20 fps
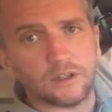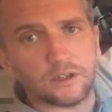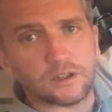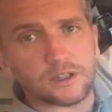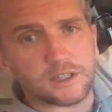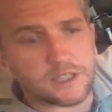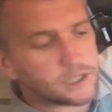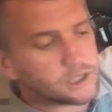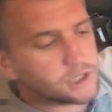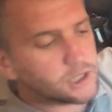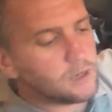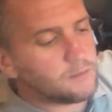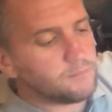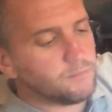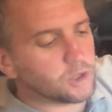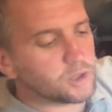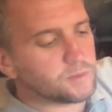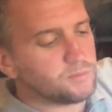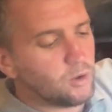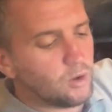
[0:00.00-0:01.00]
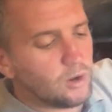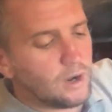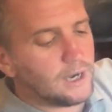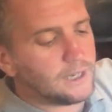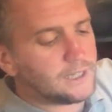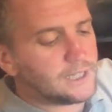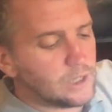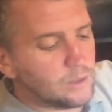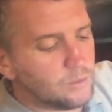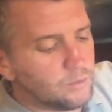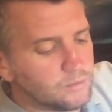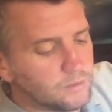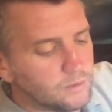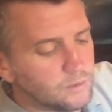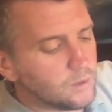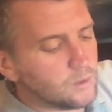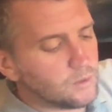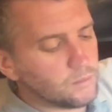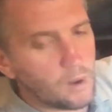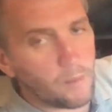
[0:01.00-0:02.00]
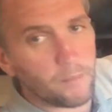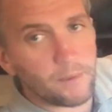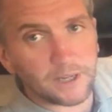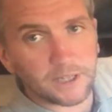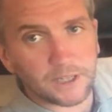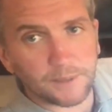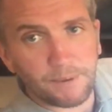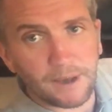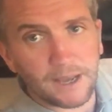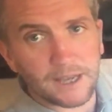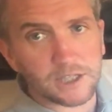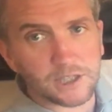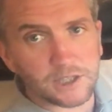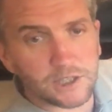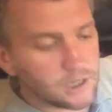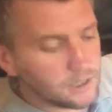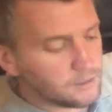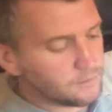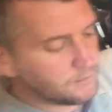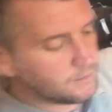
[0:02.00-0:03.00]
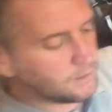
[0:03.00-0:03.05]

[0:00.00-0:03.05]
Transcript: because it's much more ideal when we had the pasta.